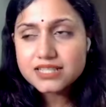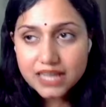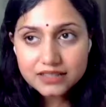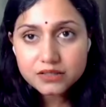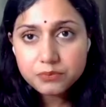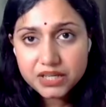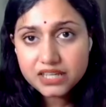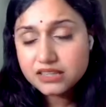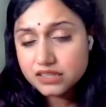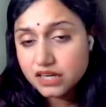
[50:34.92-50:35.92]
Saturn
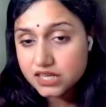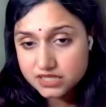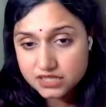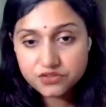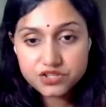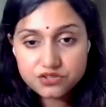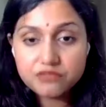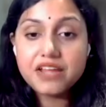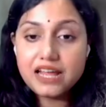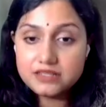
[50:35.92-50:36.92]
being in the last degrees
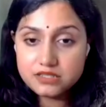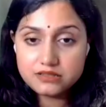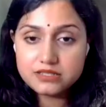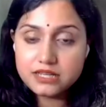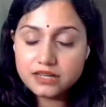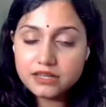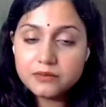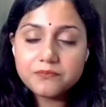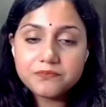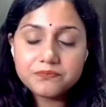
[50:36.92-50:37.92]
of Cancer sign
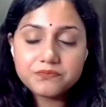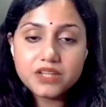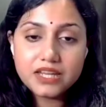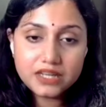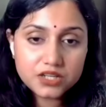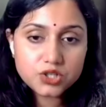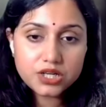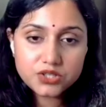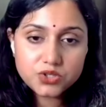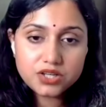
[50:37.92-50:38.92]
in
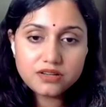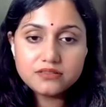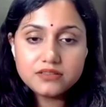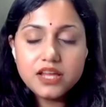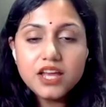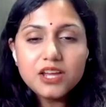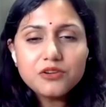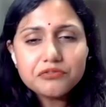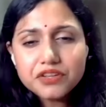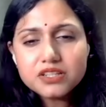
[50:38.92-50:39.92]
Ashlesha,
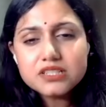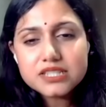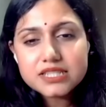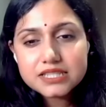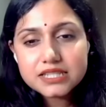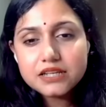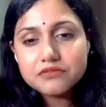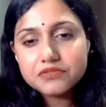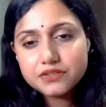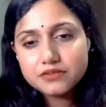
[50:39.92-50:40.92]
you feel
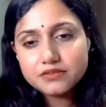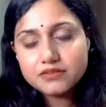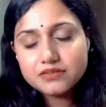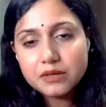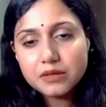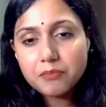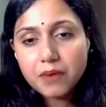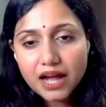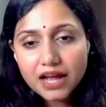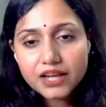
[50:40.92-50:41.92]
deceived
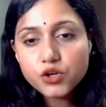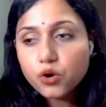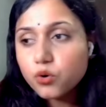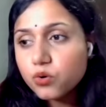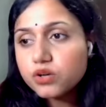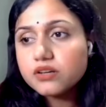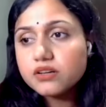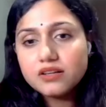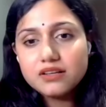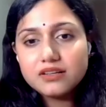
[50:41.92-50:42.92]
by your own
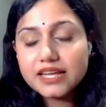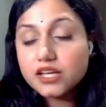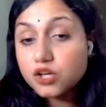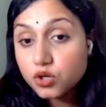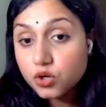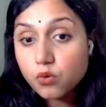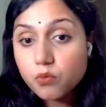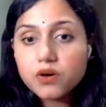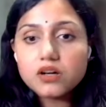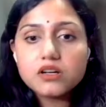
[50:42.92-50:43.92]
like
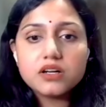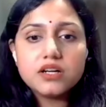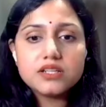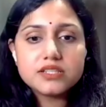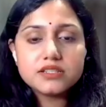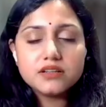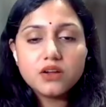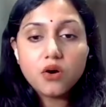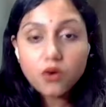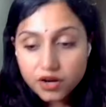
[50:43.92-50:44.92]
co-workers
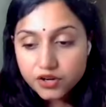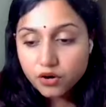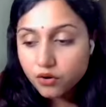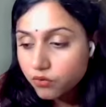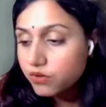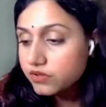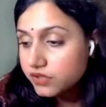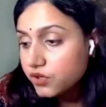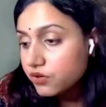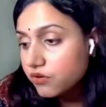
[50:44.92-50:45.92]
or your
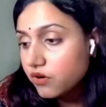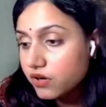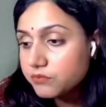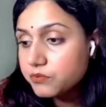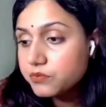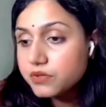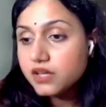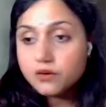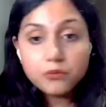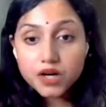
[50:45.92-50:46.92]
own, on
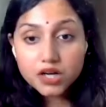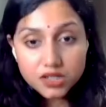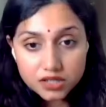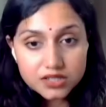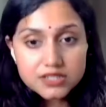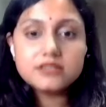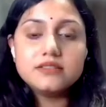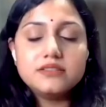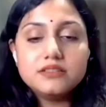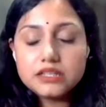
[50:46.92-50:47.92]
workers
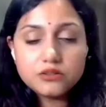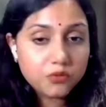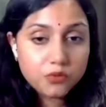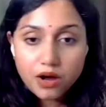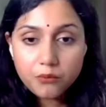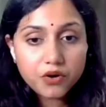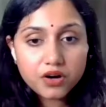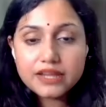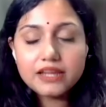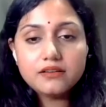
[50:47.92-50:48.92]
who are
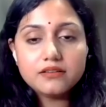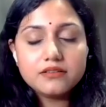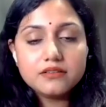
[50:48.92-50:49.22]
working